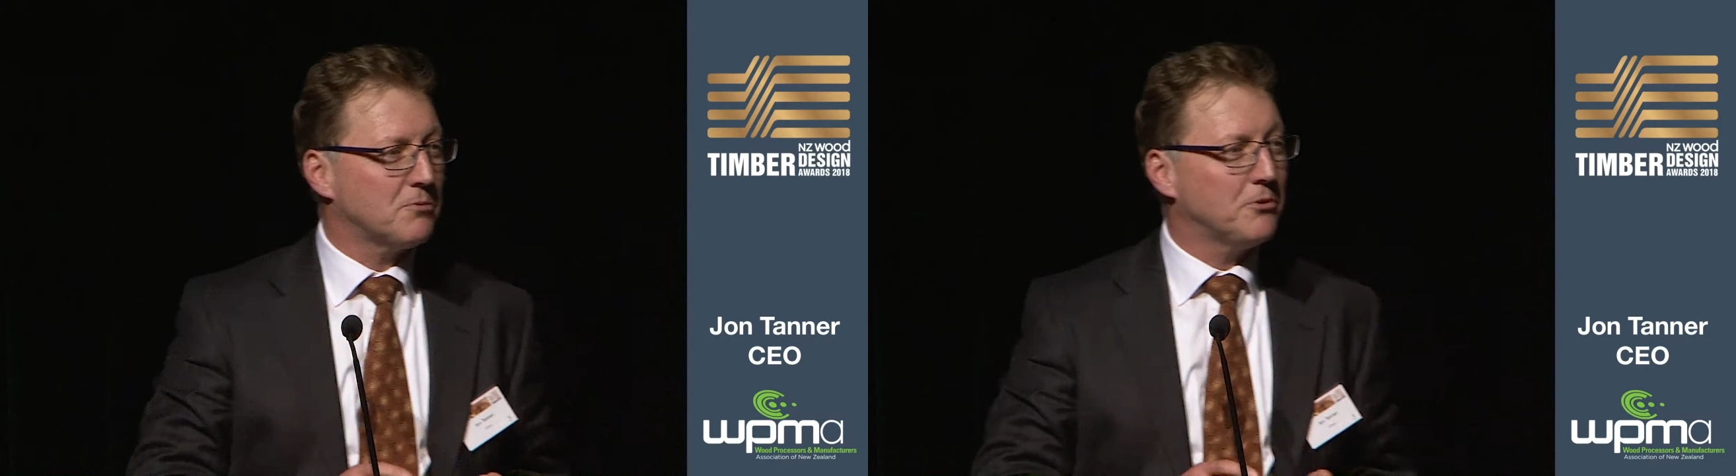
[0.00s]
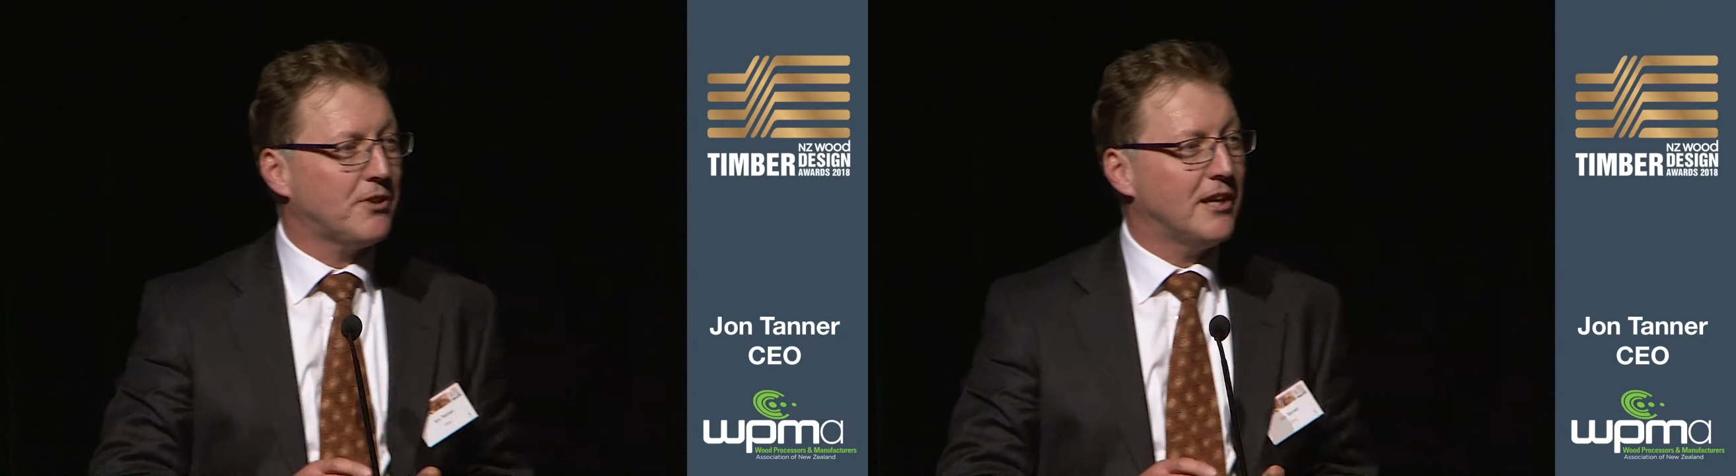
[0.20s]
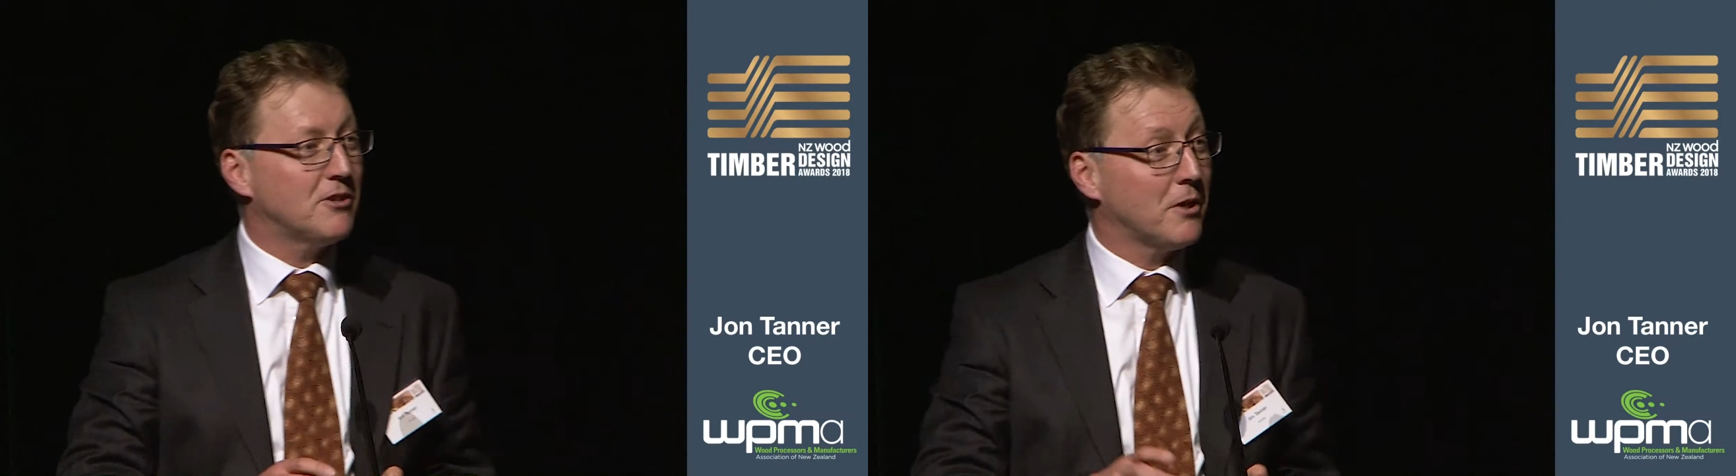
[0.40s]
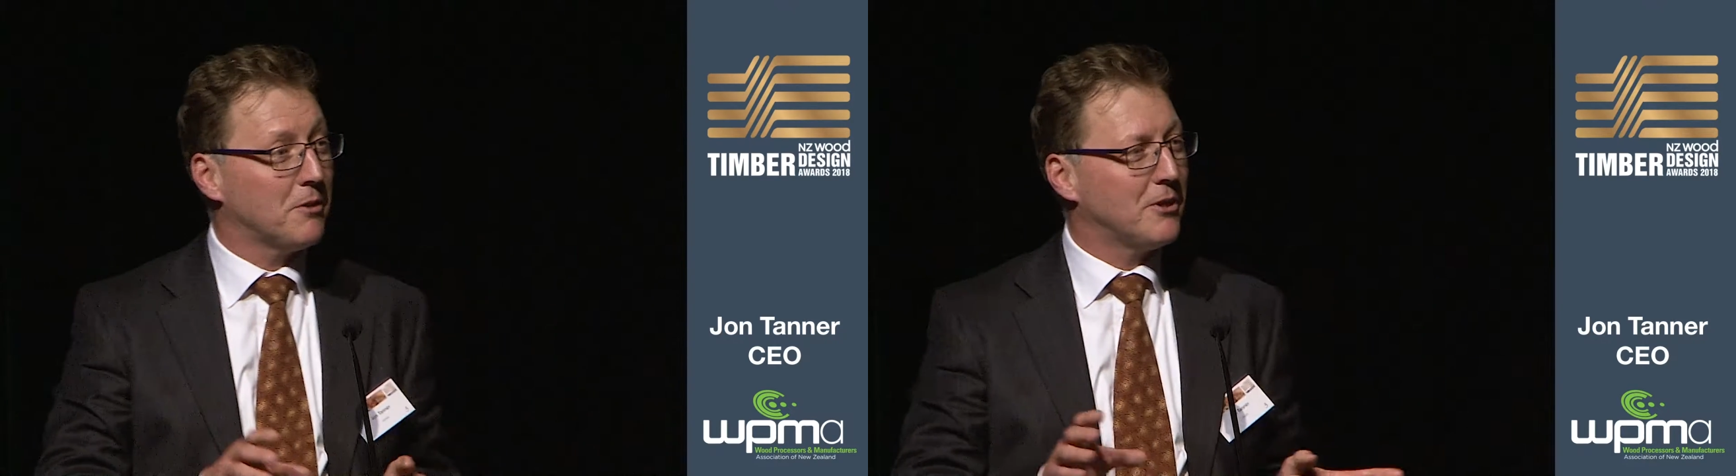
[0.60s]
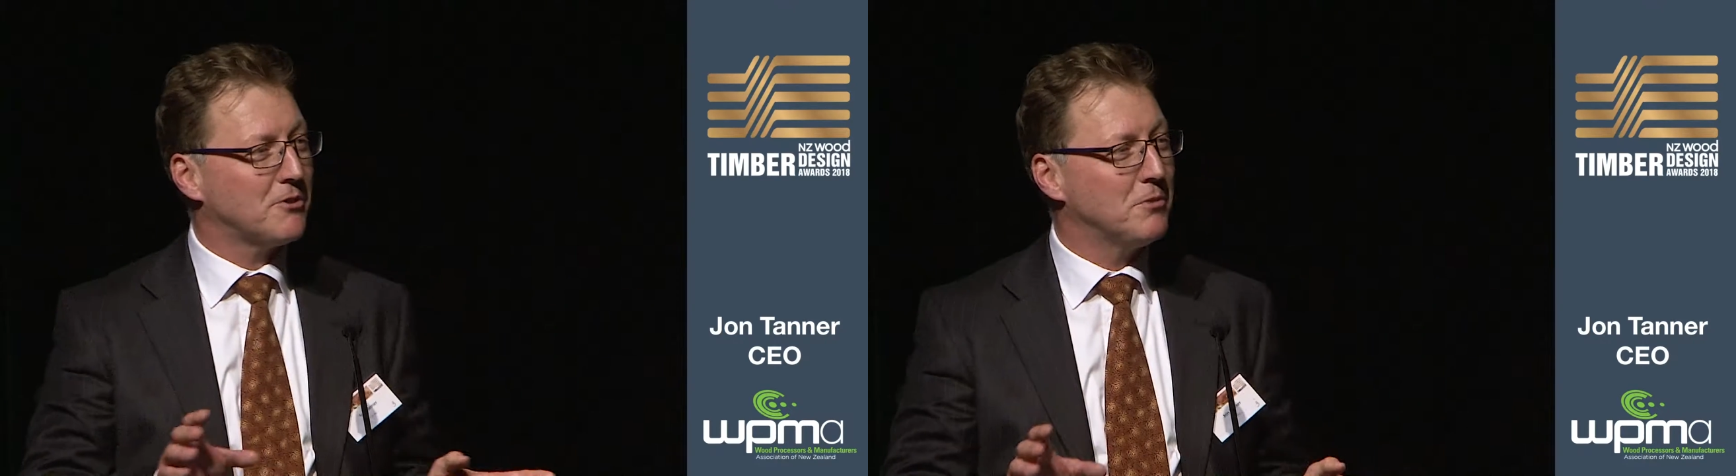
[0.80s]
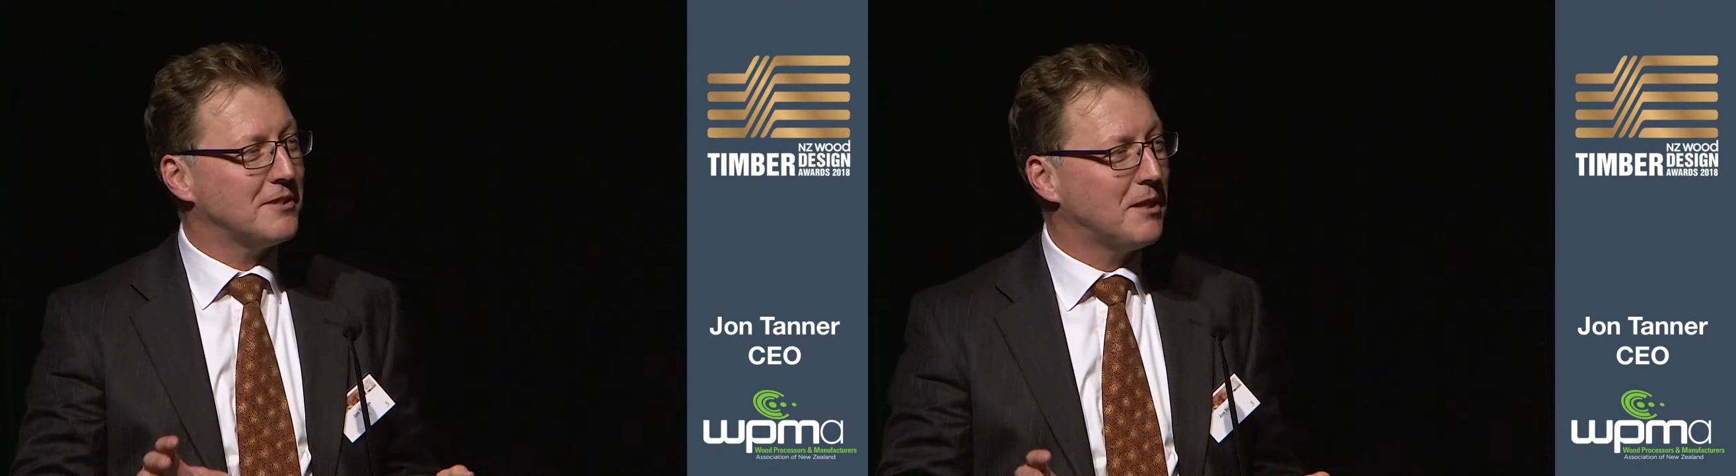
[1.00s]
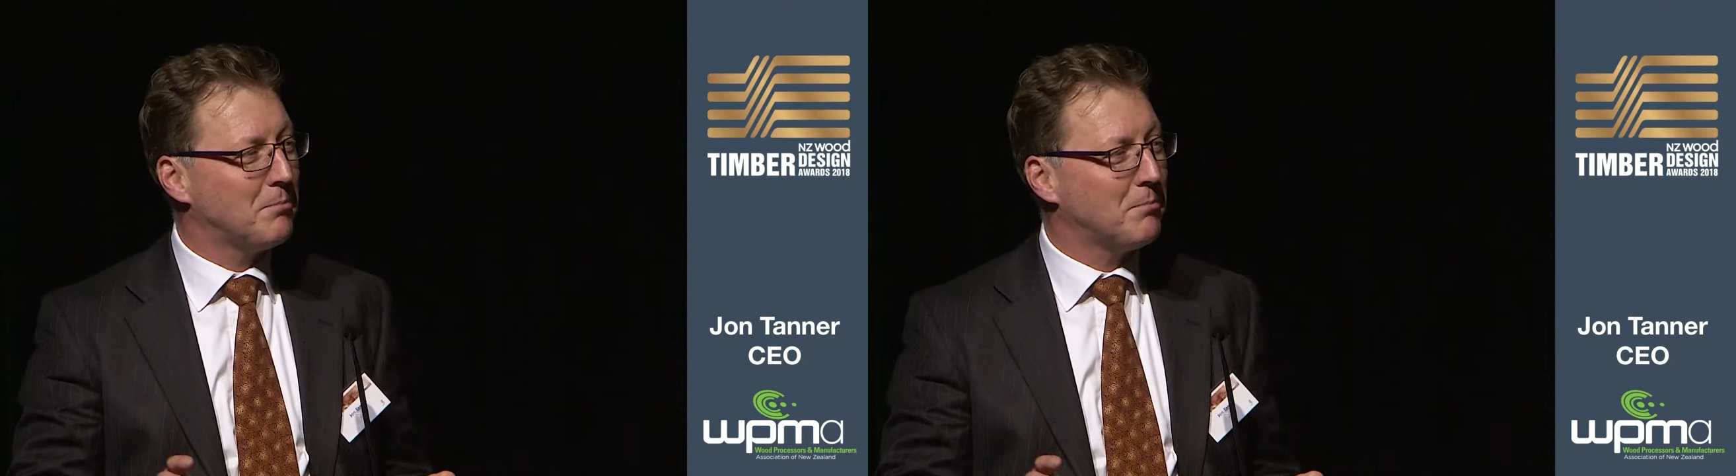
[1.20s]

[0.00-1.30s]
will tell you is one of the most risky